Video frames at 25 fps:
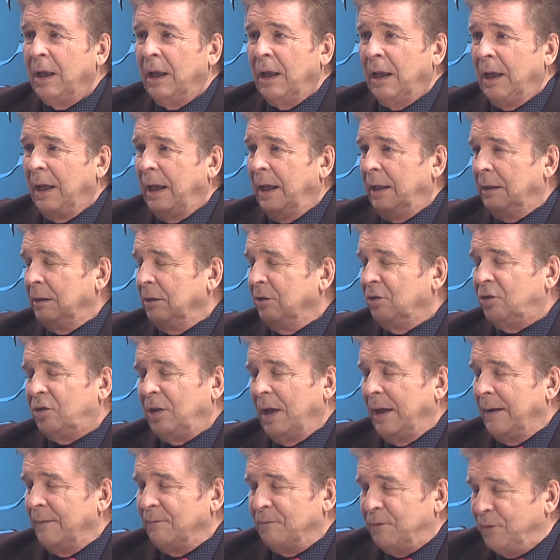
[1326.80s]
and the
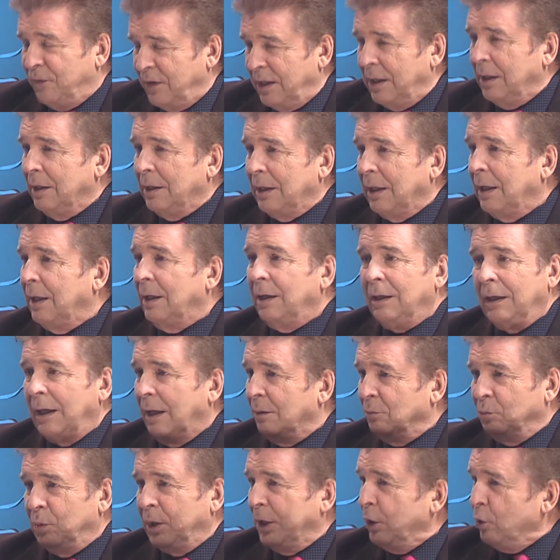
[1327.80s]
same feeling,
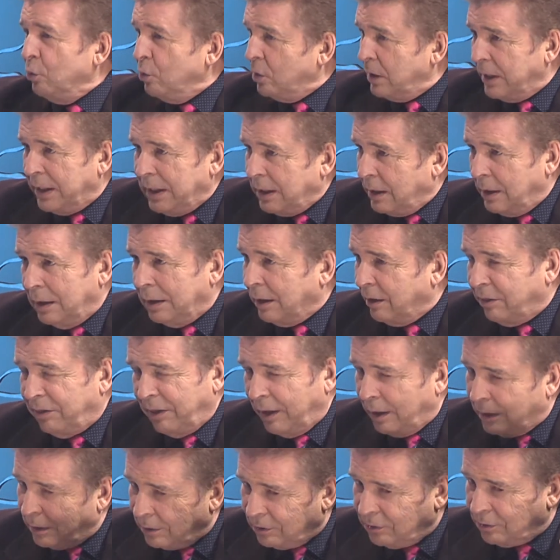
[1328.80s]
and we all hear the
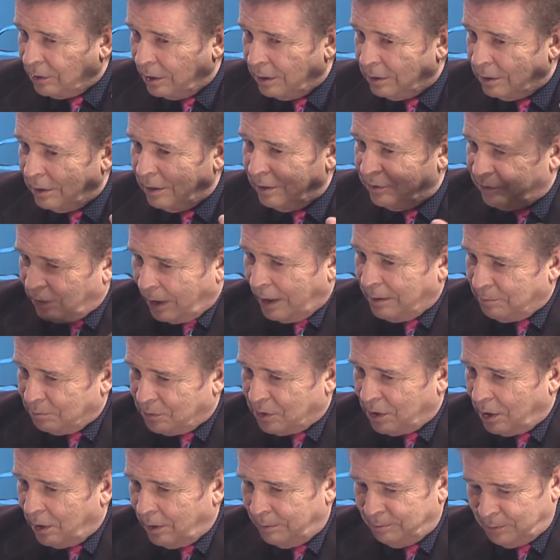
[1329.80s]
things at the same
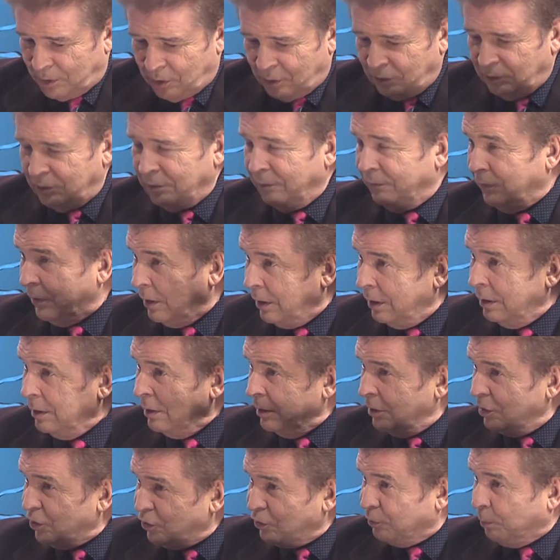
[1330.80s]
time because of the
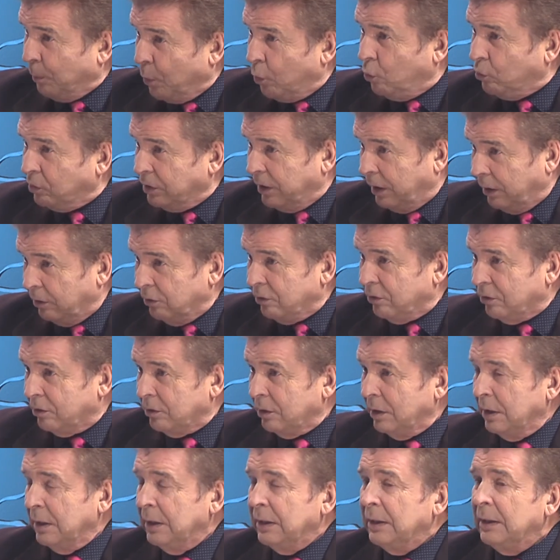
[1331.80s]
smallness.
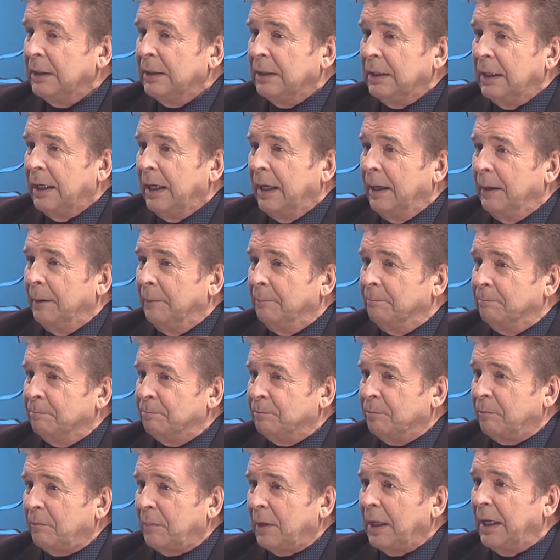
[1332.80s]

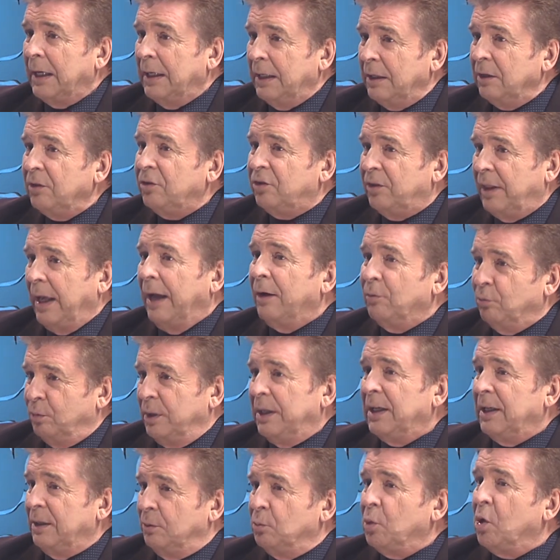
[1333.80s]
Is that
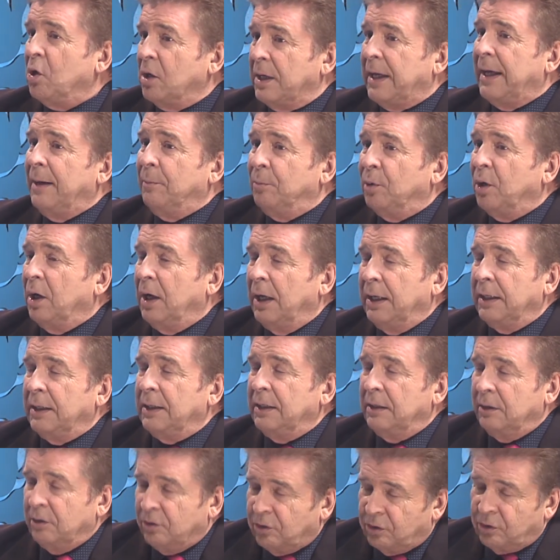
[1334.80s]
really what cabaret
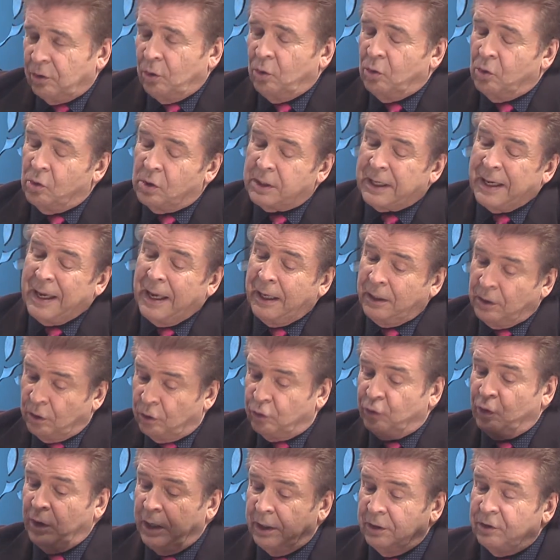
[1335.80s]
is, or can it
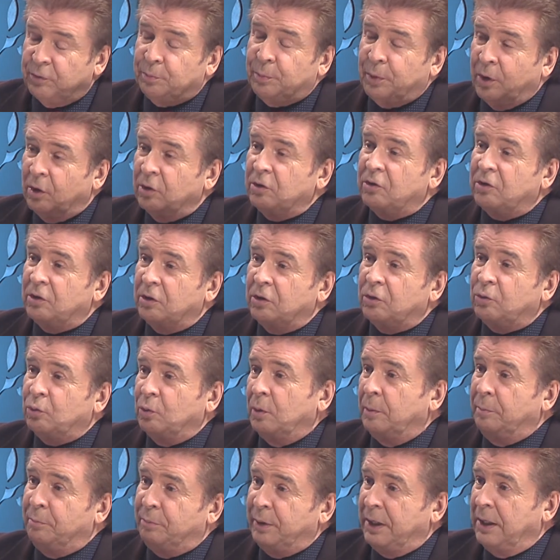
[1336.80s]
transpose into
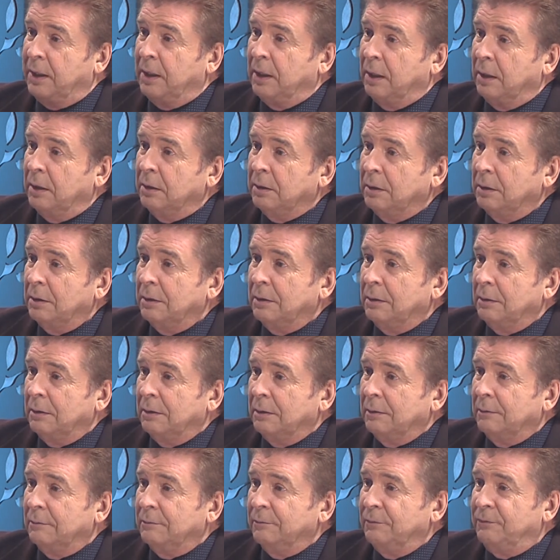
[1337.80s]
a bigger
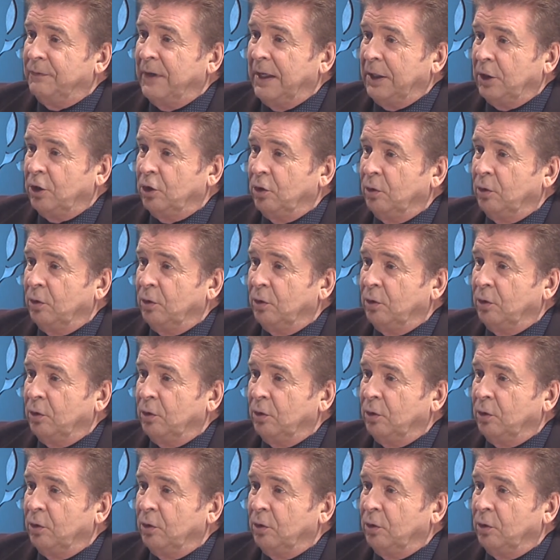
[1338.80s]
venue?